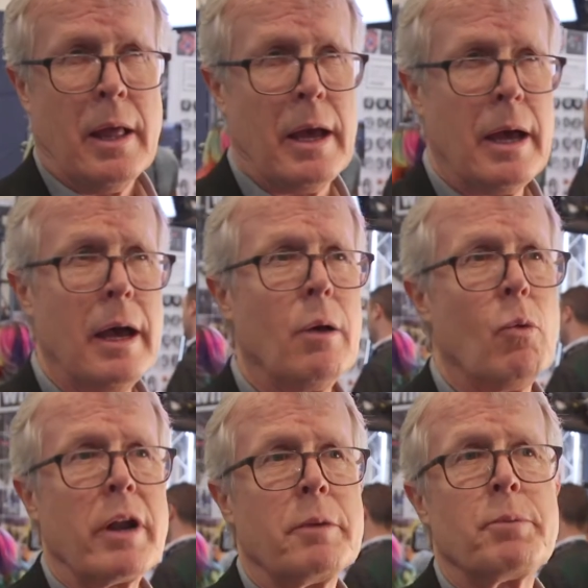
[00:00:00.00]
Uh,
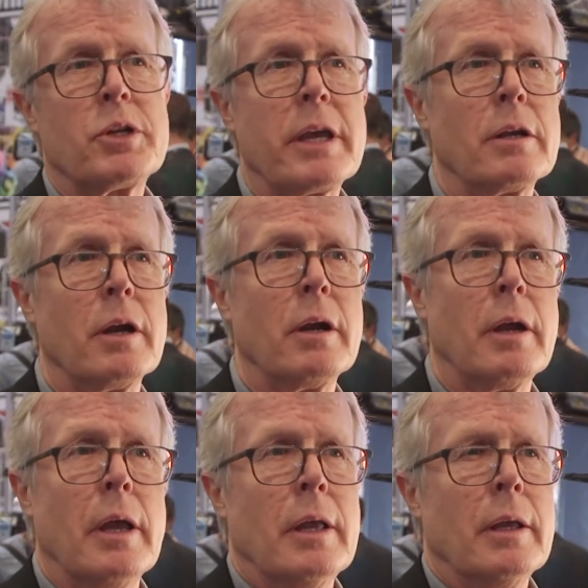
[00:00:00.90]
one in
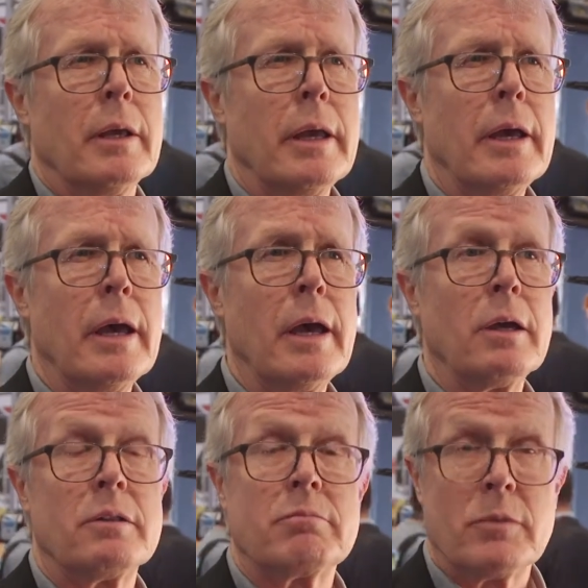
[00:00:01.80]
particular
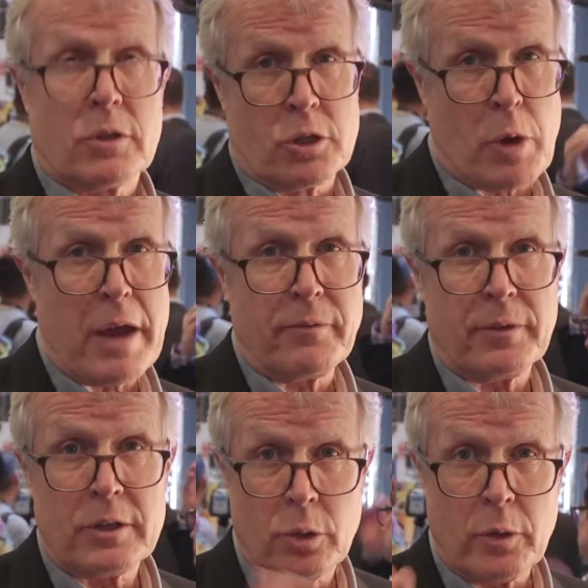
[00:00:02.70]
uh, can drive
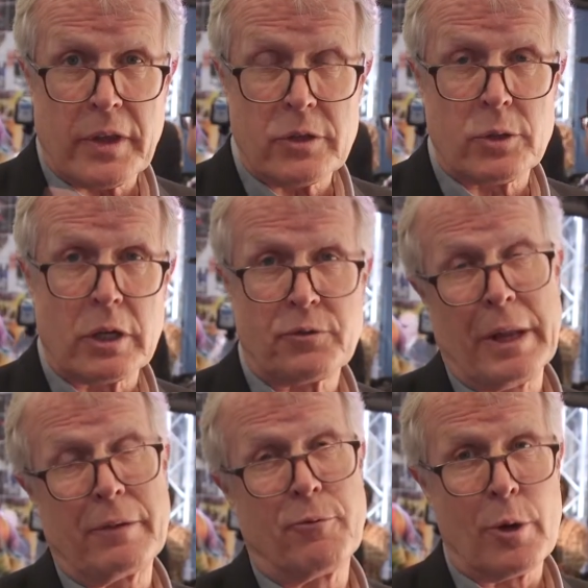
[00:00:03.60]
two of these units
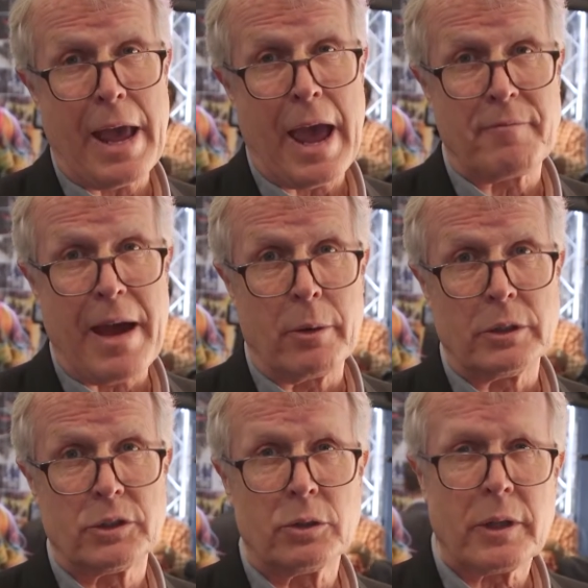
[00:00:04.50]
for like four and a half
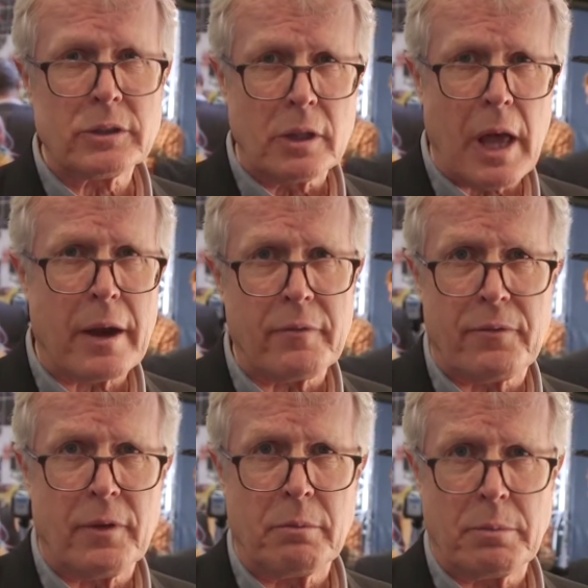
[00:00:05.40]
hours. So there's a lot of
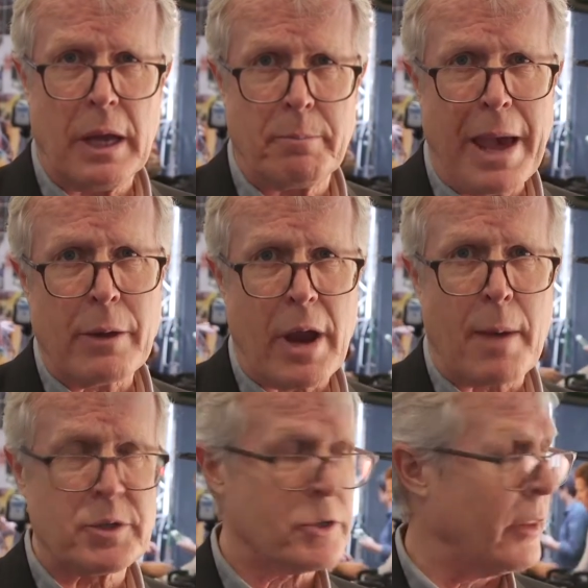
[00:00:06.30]
uh, battery
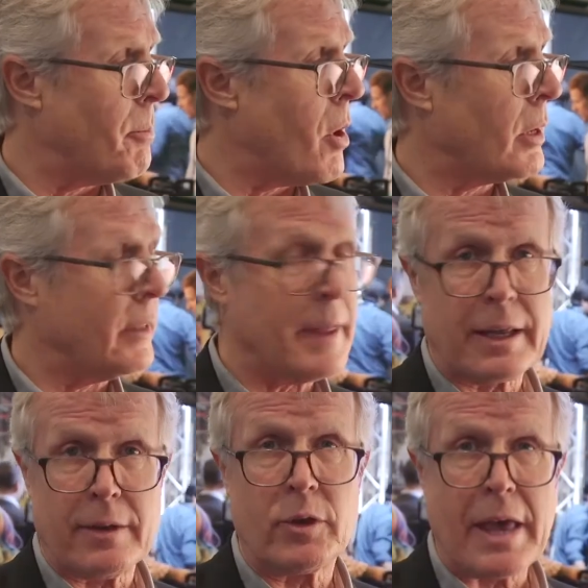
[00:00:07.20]
options on the market
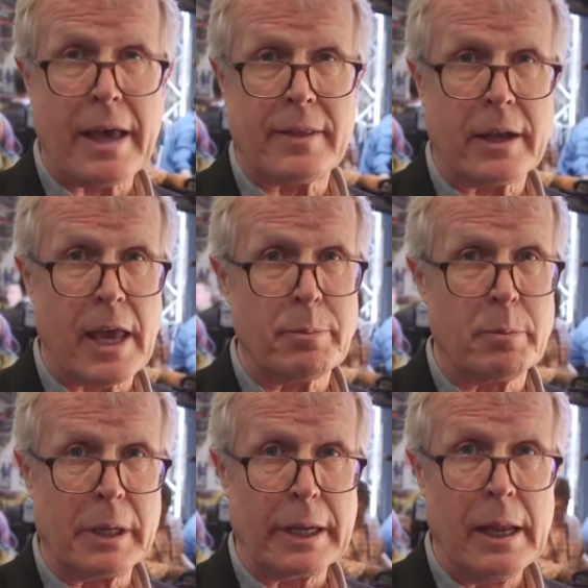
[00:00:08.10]
that give you that, that
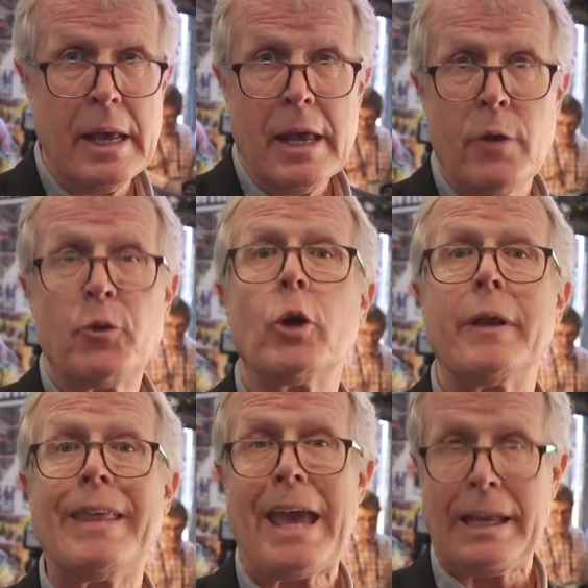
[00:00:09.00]
capability. If you're
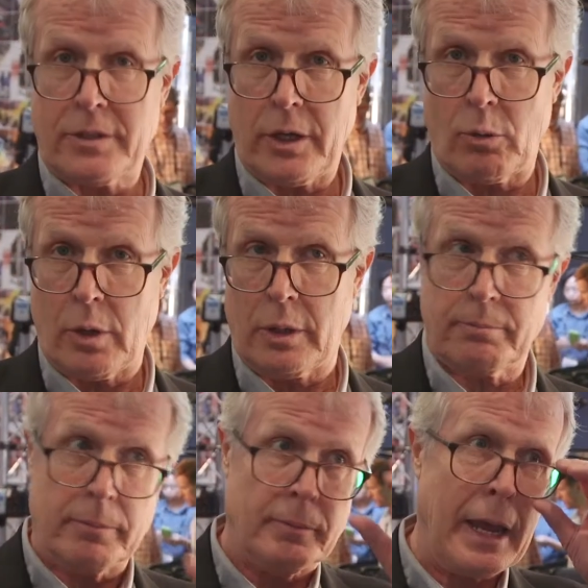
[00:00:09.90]
in the AC world,
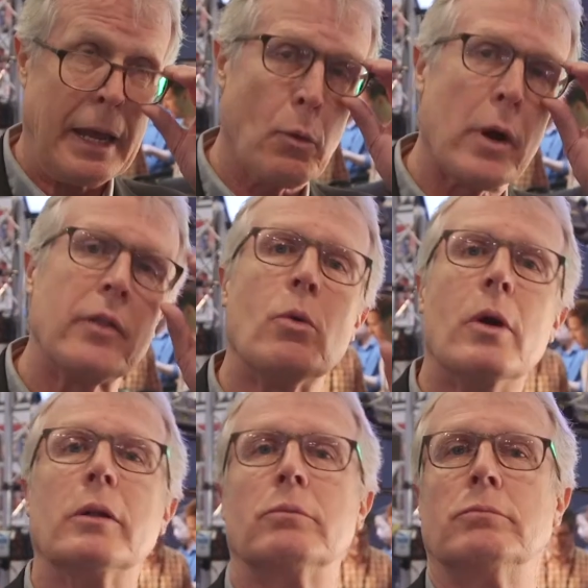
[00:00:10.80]
anywhere in the
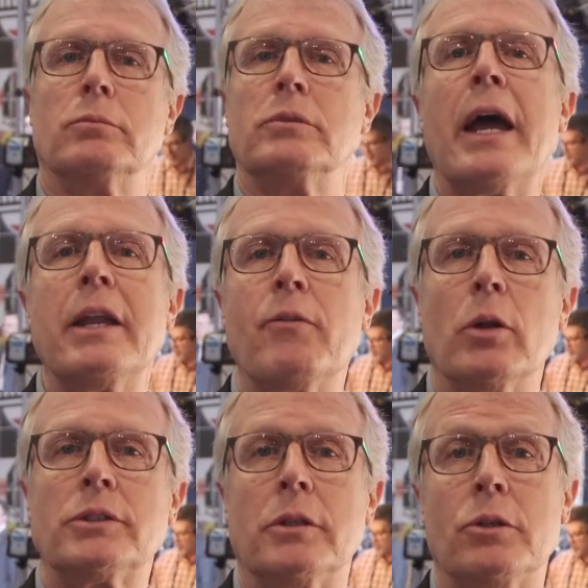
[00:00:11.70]
world, 90
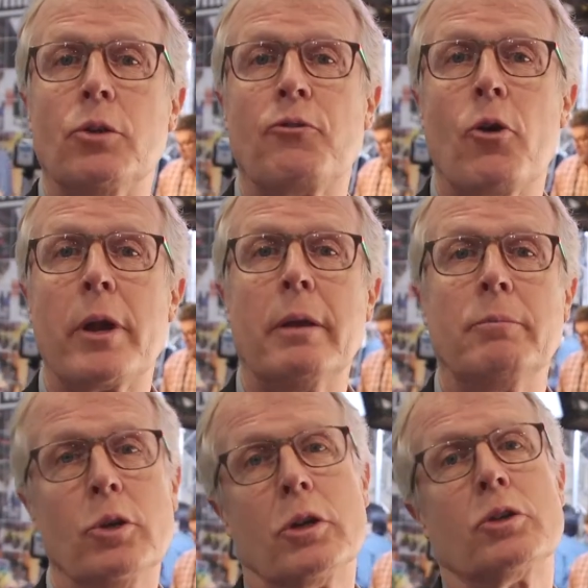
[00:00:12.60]
volts to 240,
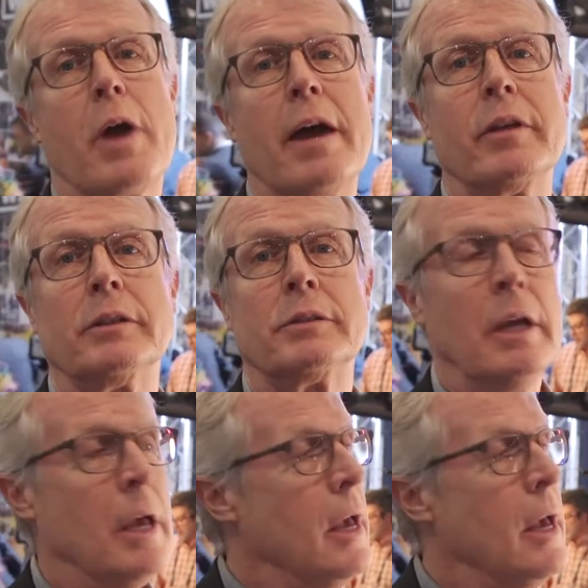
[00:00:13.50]
you can drive this